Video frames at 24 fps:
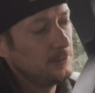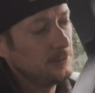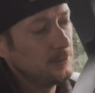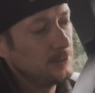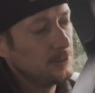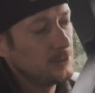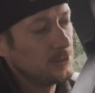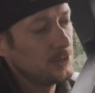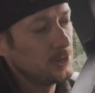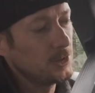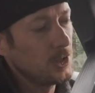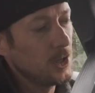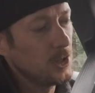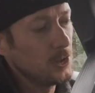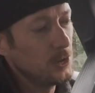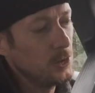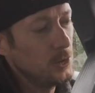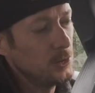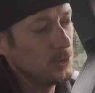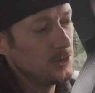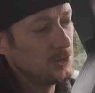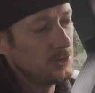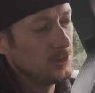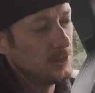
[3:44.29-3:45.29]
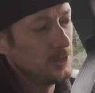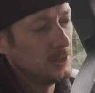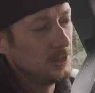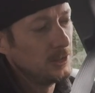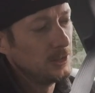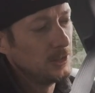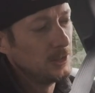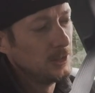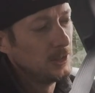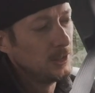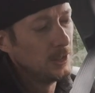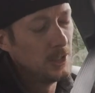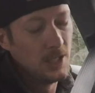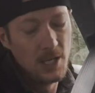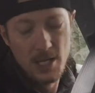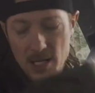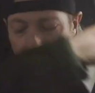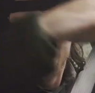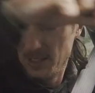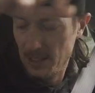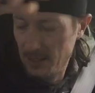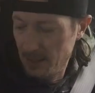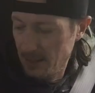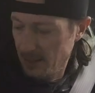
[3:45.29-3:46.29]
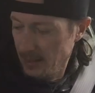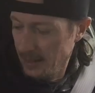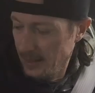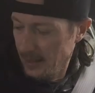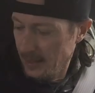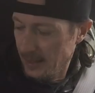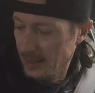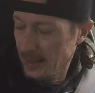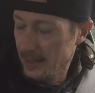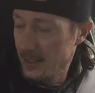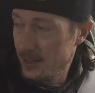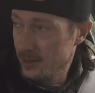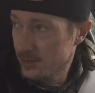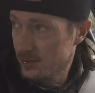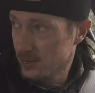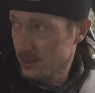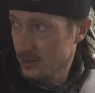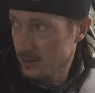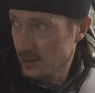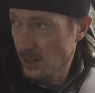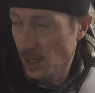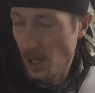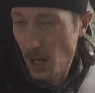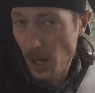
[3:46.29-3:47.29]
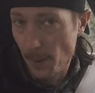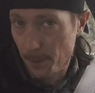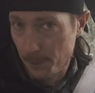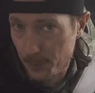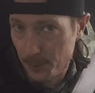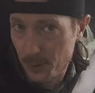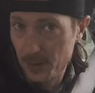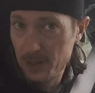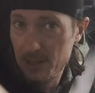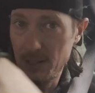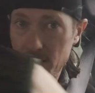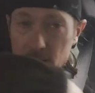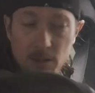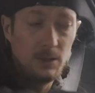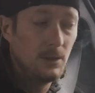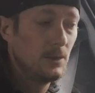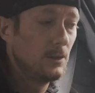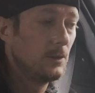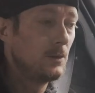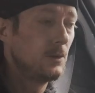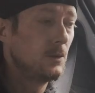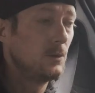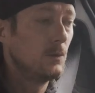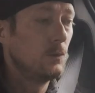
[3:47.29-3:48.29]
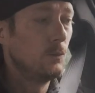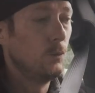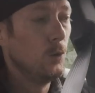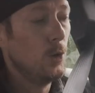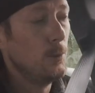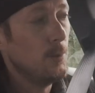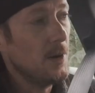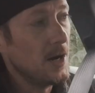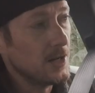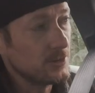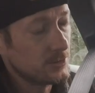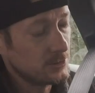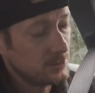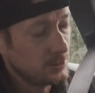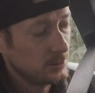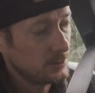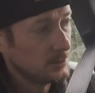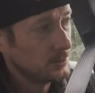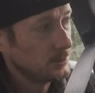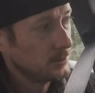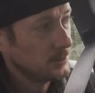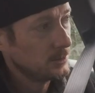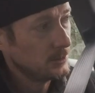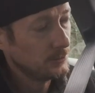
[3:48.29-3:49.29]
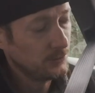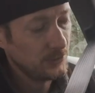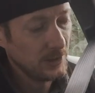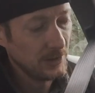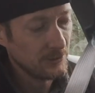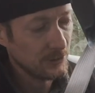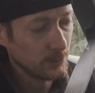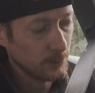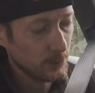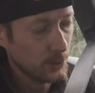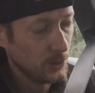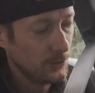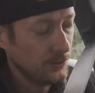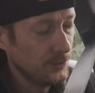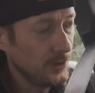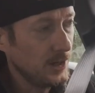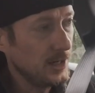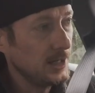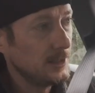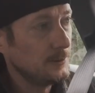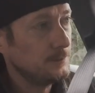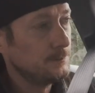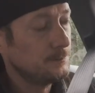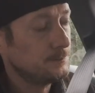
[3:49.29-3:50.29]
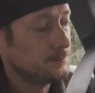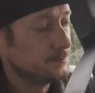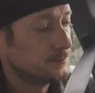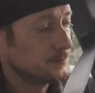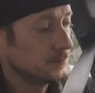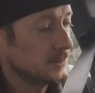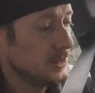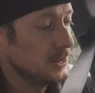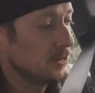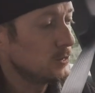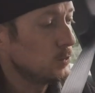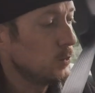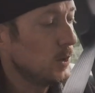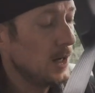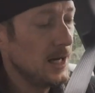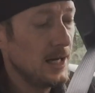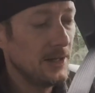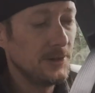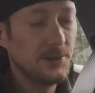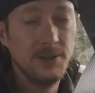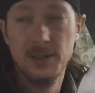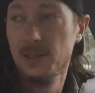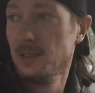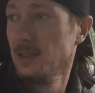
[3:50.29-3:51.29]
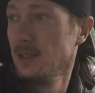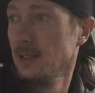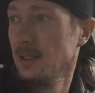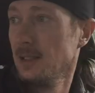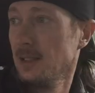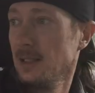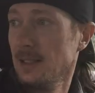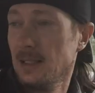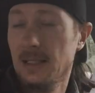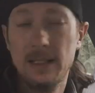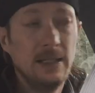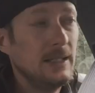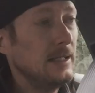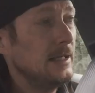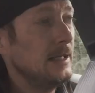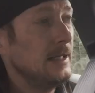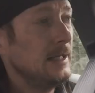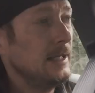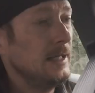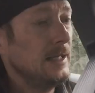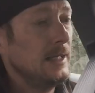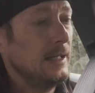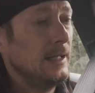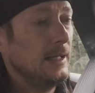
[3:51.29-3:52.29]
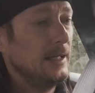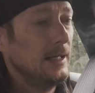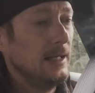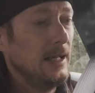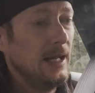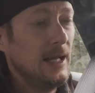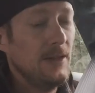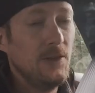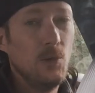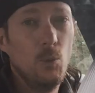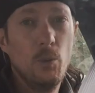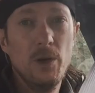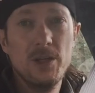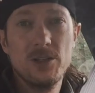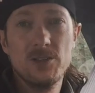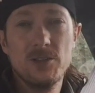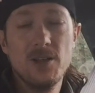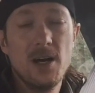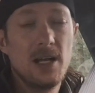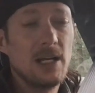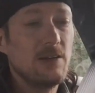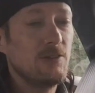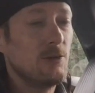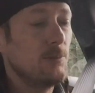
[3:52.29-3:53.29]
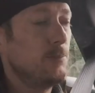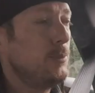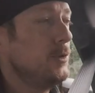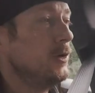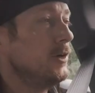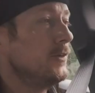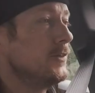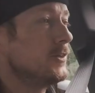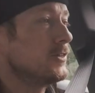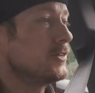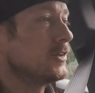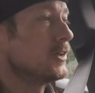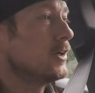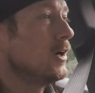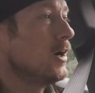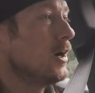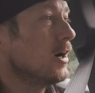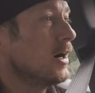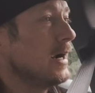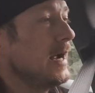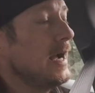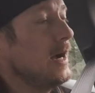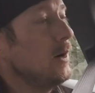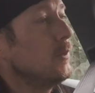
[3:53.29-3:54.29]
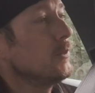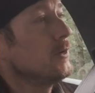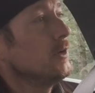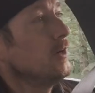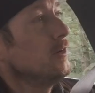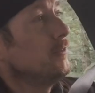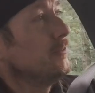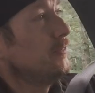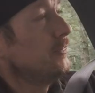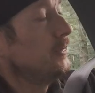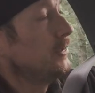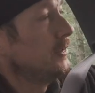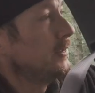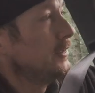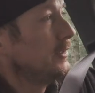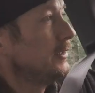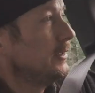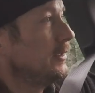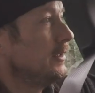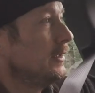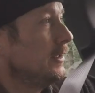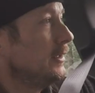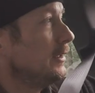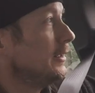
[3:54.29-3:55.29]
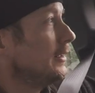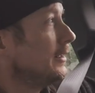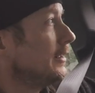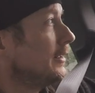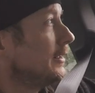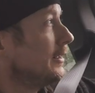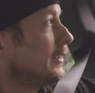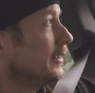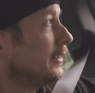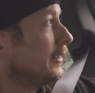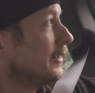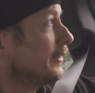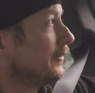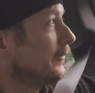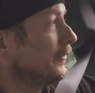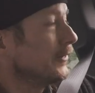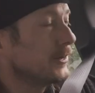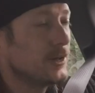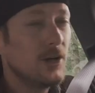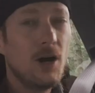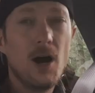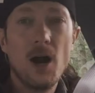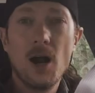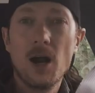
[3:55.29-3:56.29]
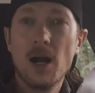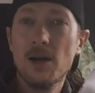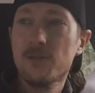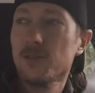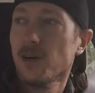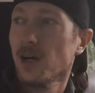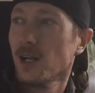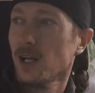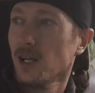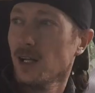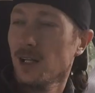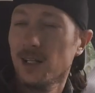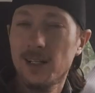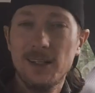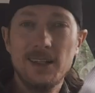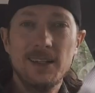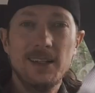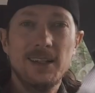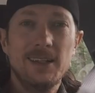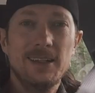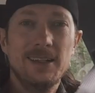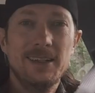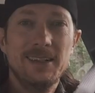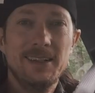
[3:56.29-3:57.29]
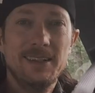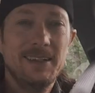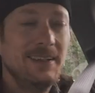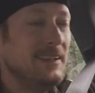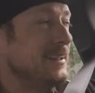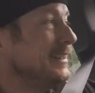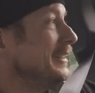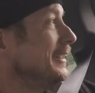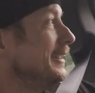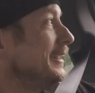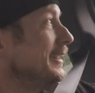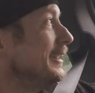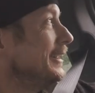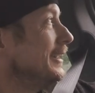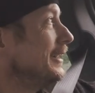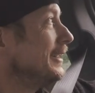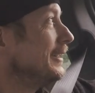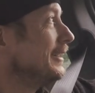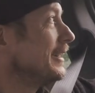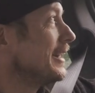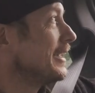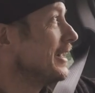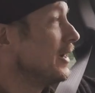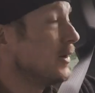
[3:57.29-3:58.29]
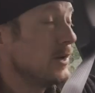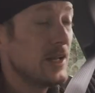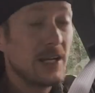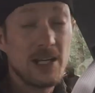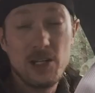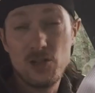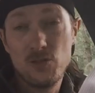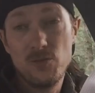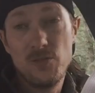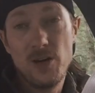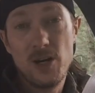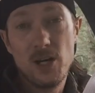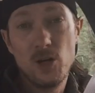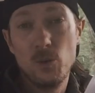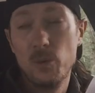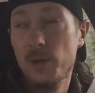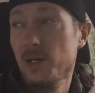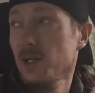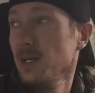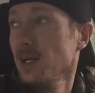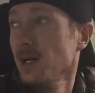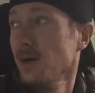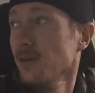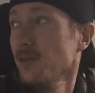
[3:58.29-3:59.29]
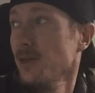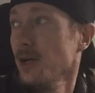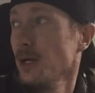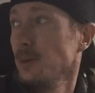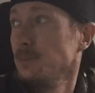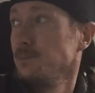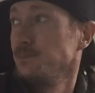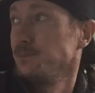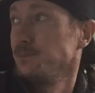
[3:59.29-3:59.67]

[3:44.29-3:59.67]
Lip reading: cigar notes, it is a pretty robust flavor profile. It's wild. And the wind's not even pulling the cigar out of the car. I've got to let it out. Like, it's very windy out there.